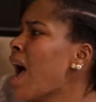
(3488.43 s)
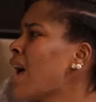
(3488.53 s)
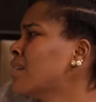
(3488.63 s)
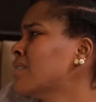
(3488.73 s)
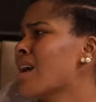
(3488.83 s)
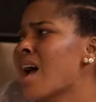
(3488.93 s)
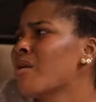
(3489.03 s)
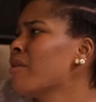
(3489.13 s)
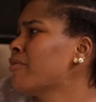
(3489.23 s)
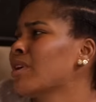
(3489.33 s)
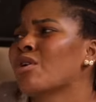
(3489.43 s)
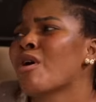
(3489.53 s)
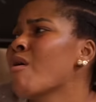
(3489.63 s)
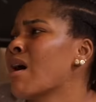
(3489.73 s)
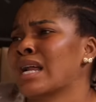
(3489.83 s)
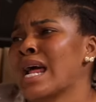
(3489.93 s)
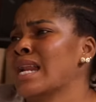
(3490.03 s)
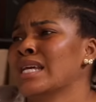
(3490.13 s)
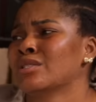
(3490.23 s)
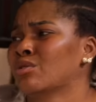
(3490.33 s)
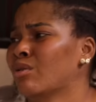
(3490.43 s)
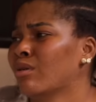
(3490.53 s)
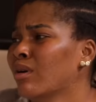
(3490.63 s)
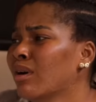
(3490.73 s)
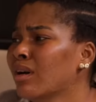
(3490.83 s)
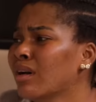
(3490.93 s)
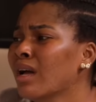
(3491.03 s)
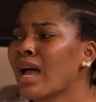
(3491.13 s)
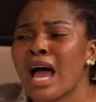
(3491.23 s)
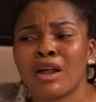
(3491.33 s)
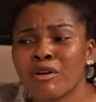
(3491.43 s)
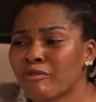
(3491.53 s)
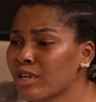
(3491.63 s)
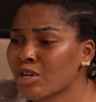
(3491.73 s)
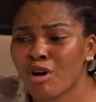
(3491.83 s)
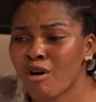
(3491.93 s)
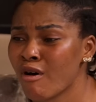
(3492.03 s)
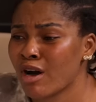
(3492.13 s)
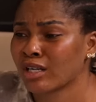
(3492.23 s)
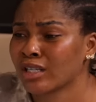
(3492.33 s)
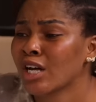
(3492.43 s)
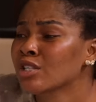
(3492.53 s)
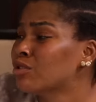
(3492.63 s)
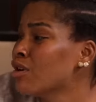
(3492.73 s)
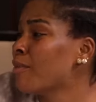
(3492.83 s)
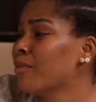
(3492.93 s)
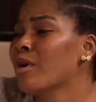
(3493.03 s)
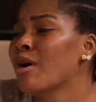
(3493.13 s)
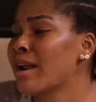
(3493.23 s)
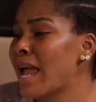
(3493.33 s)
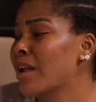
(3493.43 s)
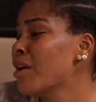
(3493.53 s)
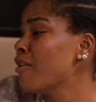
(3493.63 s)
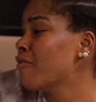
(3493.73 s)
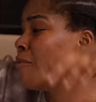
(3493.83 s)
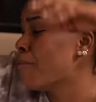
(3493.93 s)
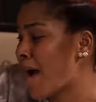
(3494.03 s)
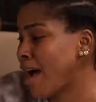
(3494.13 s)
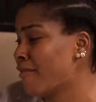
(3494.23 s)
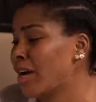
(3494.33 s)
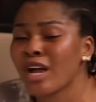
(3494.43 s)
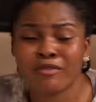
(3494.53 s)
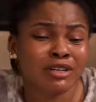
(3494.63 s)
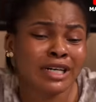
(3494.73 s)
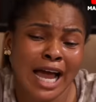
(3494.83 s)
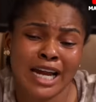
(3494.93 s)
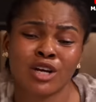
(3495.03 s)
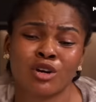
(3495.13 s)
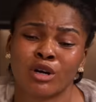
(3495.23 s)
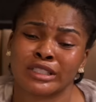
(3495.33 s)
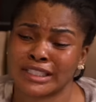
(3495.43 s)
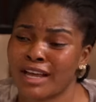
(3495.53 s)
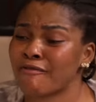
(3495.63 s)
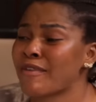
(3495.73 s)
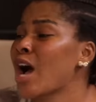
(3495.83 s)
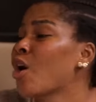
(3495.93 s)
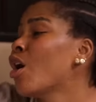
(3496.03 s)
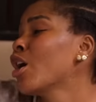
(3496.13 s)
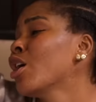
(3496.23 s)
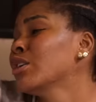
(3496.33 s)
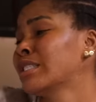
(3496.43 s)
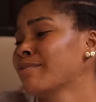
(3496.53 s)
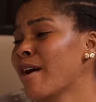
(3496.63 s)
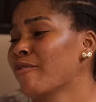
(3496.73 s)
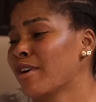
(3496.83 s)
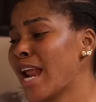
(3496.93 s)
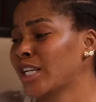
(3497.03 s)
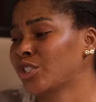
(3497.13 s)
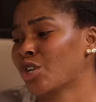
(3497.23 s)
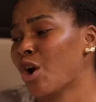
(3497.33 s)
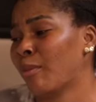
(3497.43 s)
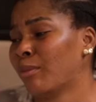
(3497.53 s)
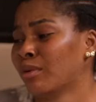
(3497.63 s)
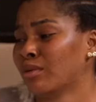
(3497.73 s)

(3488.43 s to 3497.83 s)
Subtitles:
Ah! I don't feel go work already, so. I don't feel go work. Soap, no ray, I don't even bath, I don't even carry clothes. In fact, I can't go smell for that shop.